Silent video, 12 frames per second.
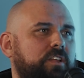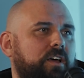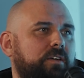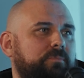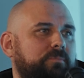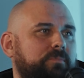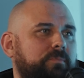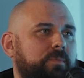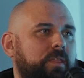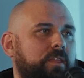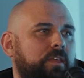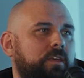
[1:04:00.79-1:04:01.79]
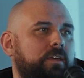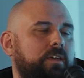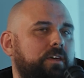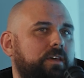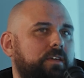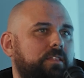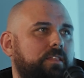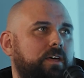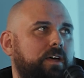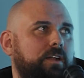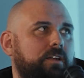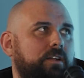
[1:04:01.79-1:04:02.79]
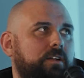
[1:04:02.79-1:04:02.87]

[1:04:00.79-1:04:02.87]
time, in that